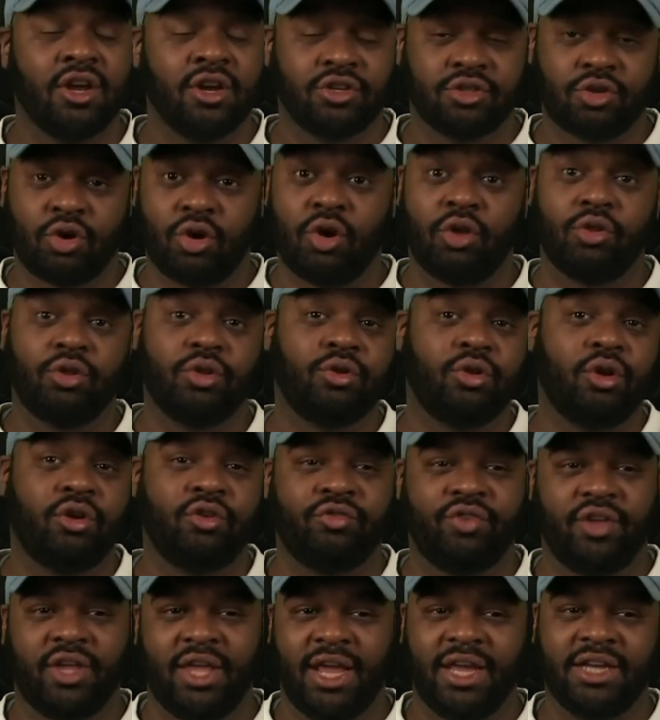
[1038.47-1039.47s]
Turn on the
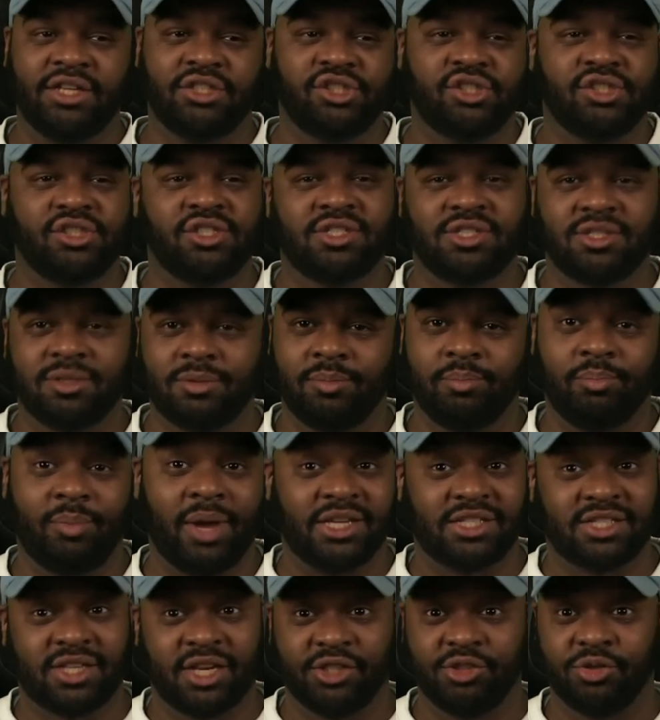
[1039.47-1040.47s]
notifications. My
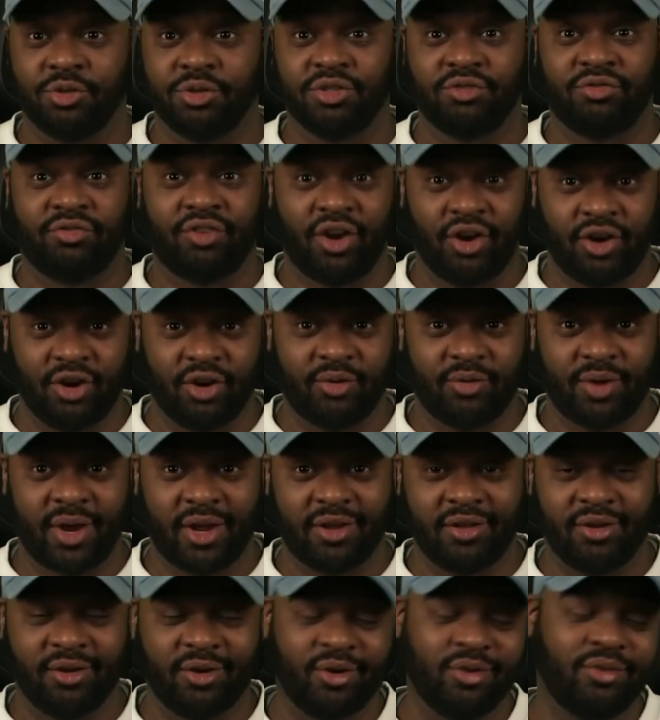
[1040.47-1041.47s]
schedule is very
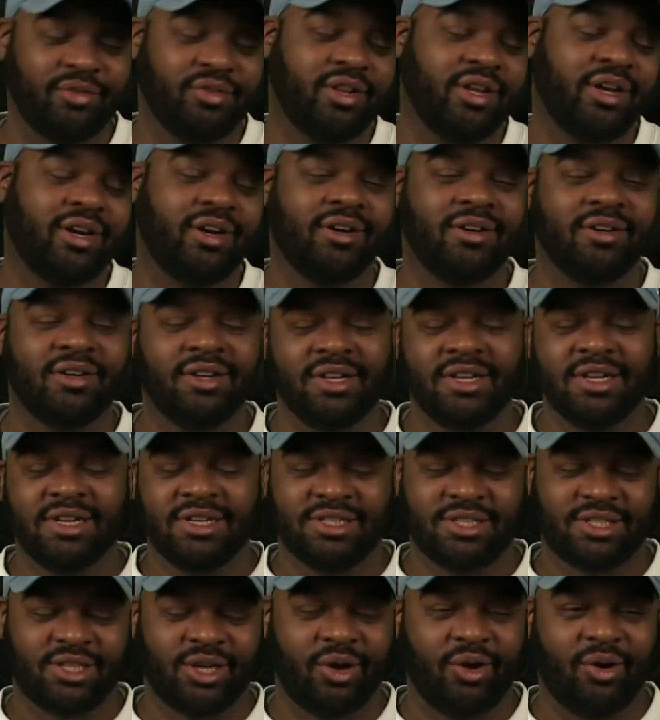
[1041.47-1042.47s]
irregular over there,
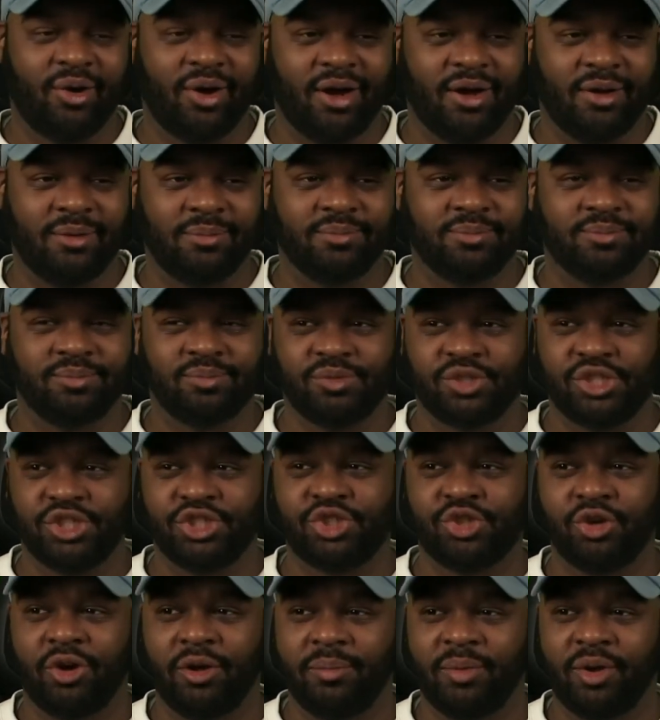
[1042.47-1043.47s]
so just
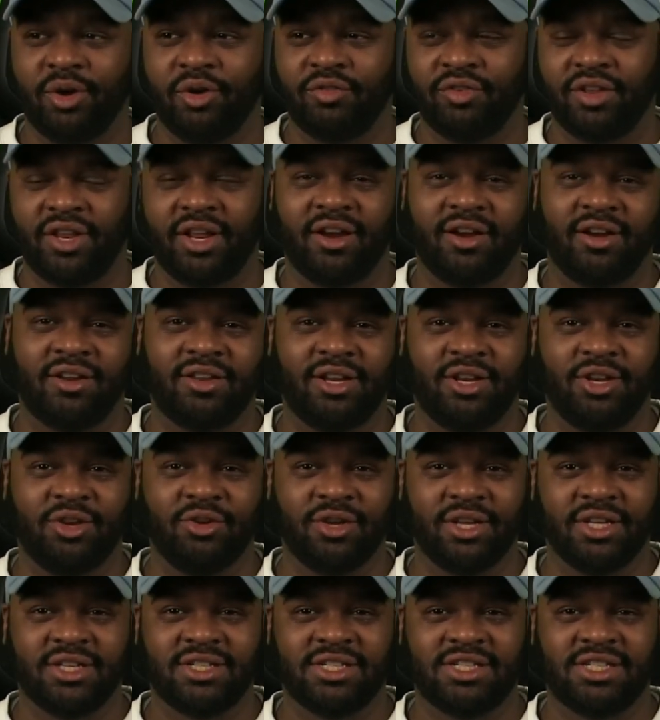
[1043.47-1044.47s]
join me over there, and then you'll
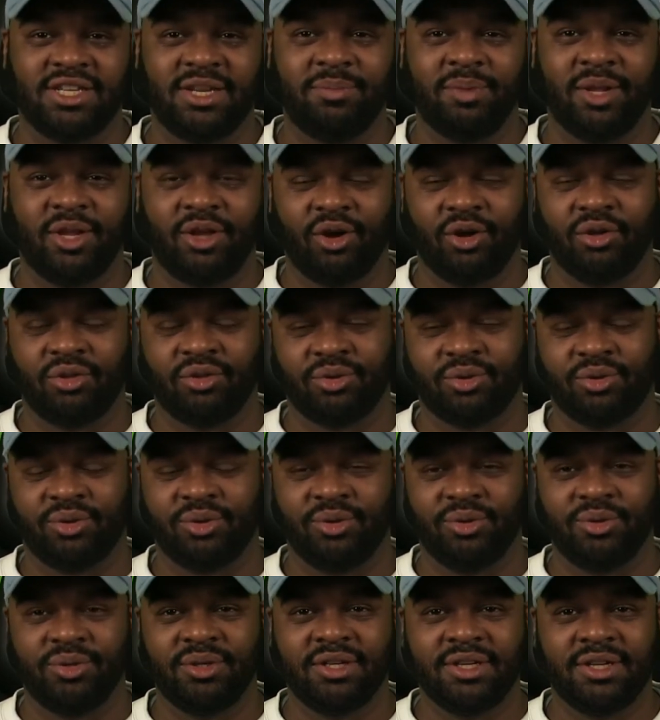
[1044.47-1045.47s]
get to see me go
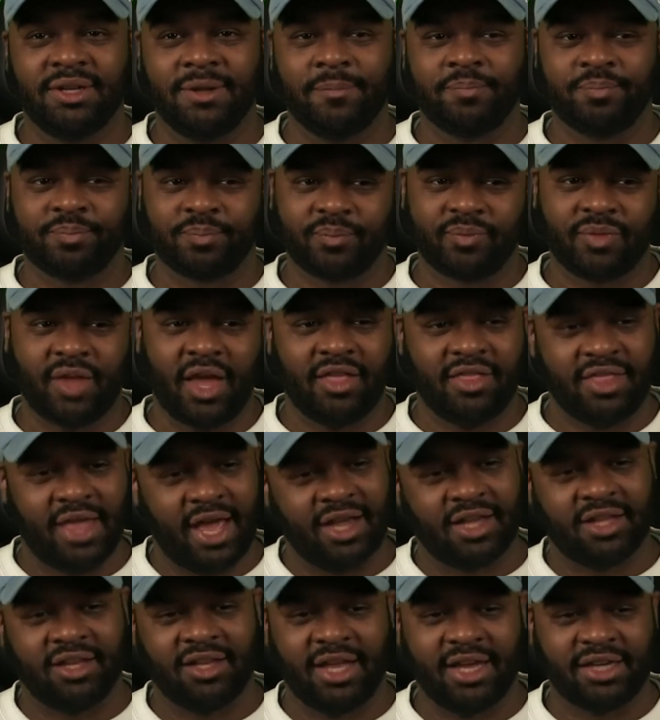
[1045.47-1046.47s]
through
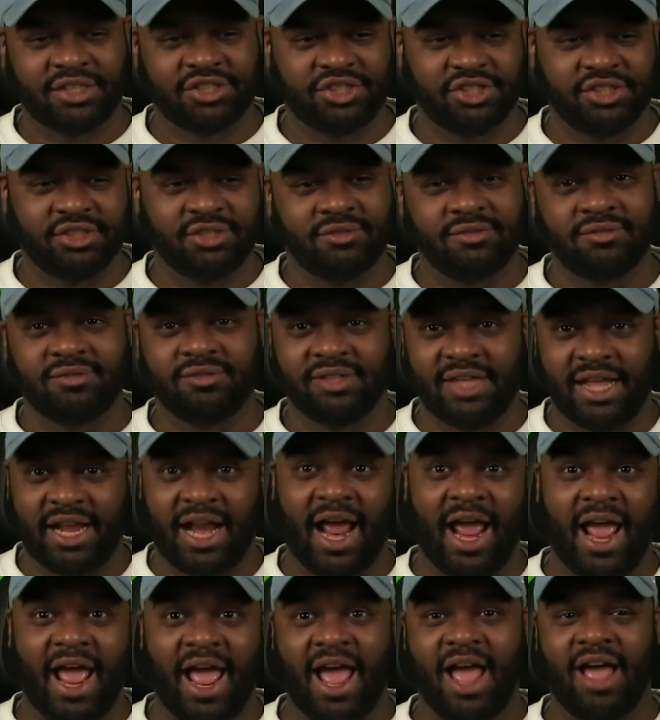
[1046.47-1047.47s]
that collection that
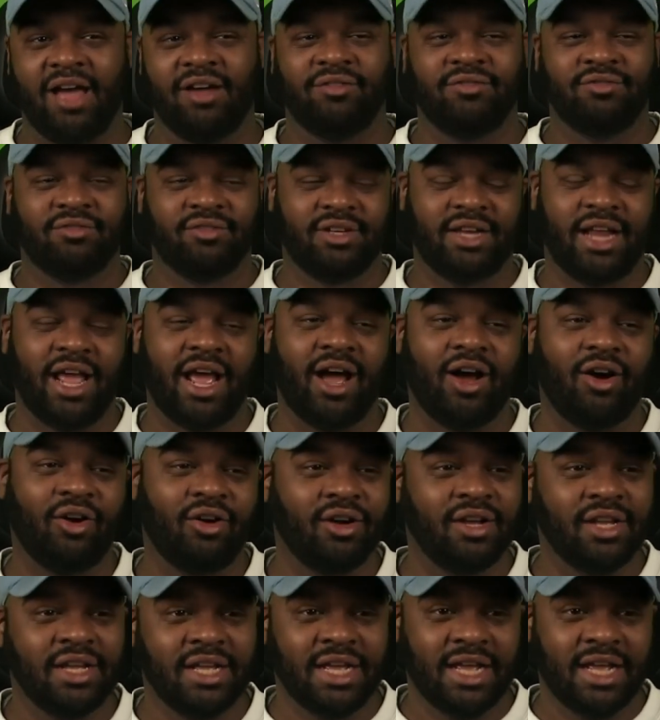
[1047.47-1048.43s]
I have now,